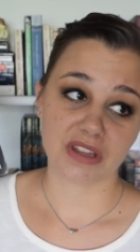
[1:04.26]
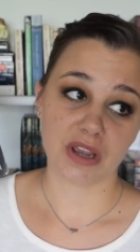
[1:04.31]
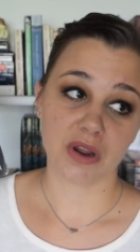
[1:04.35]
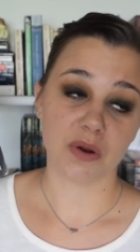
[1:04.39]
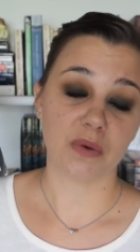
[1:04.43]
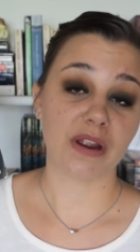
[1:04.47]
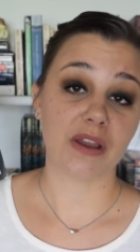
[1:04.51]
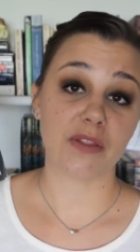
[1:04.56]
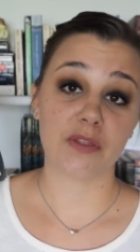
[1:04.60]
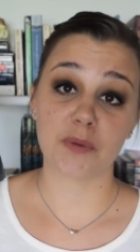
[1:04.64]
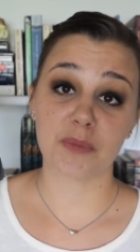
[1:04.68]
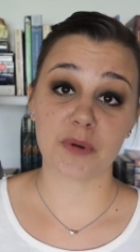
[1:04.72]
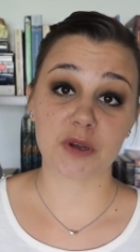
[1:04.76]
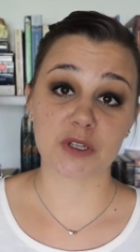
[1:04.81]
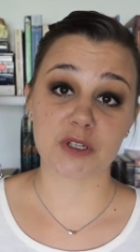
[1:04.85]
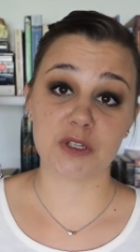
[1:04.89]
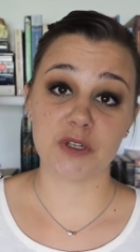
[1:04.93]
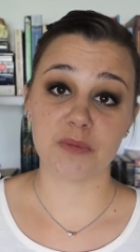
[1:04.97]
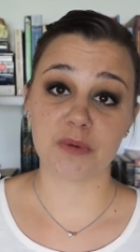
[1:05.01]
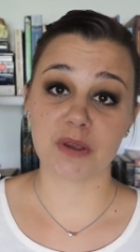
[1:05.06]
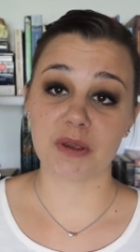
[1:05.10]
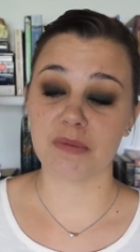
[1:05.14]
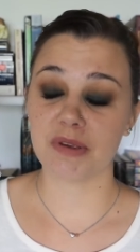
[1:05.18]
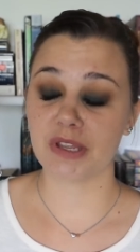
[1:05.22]
around the
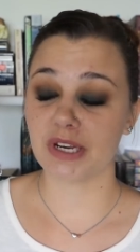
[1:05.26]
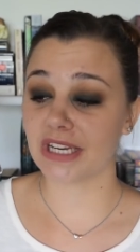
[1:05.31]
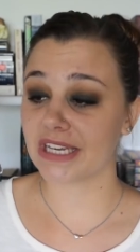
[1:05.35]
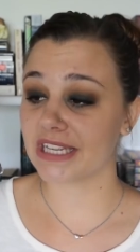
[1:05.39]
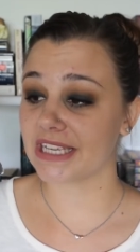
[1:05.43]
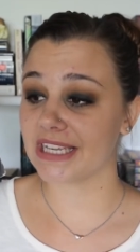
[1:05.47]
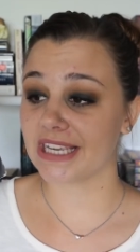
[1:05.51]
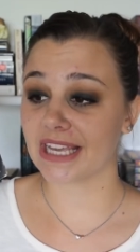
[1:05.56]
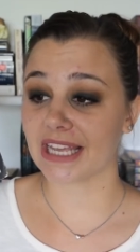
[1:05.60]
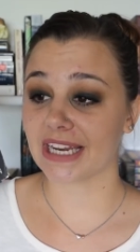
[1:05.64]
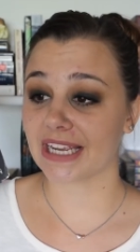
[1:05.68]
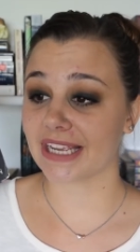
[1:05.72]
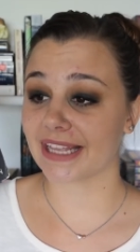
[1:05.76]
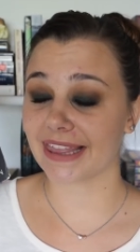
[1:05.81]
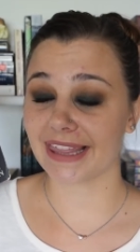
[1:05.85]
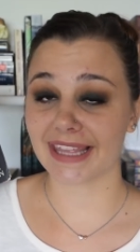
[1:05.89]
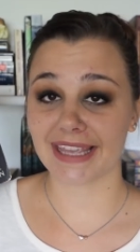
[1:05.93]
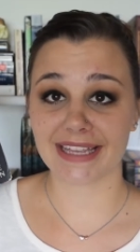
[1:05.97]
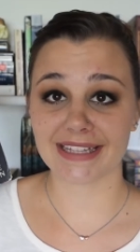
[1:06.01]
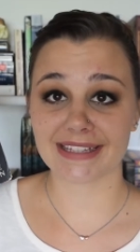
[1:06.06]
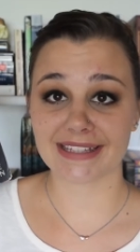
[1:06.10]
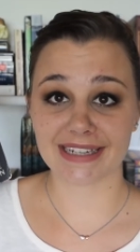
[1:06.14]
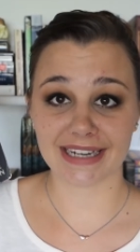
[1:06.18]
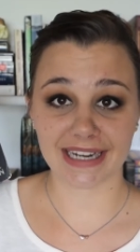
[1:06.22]
booktube community and I
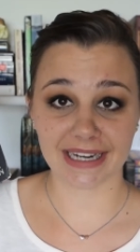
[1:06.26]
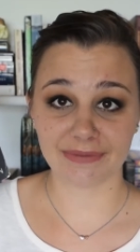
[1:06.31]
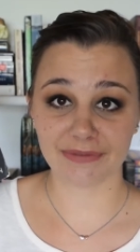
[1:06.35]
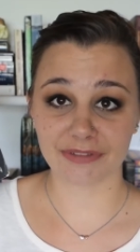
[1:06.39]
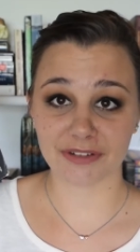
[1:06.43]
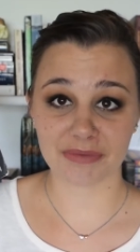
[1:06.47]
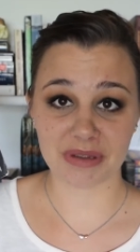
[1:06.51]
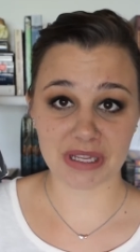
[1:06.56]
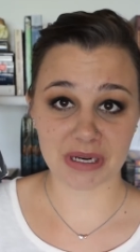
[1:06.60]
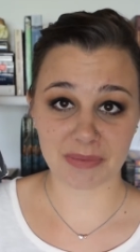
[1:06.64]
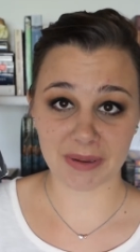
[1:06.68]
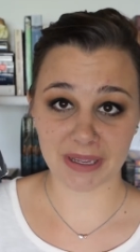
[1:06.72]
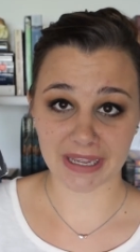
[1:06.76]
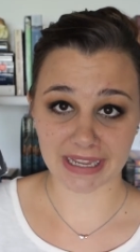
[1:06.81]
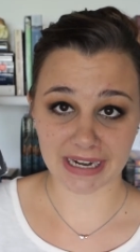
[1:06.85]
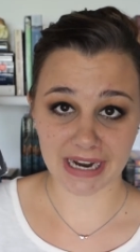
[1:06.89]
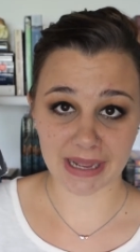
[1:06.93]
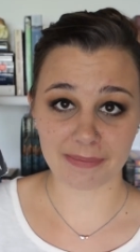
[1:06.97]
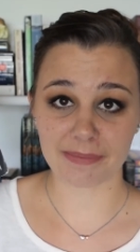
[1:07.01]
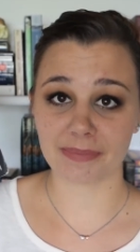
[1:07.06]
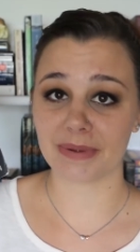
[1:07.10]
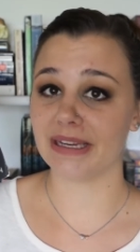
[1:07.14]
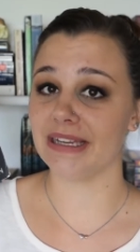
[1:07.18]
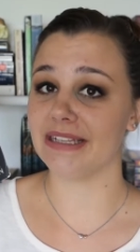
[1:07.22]
think it's time for me to pick it up.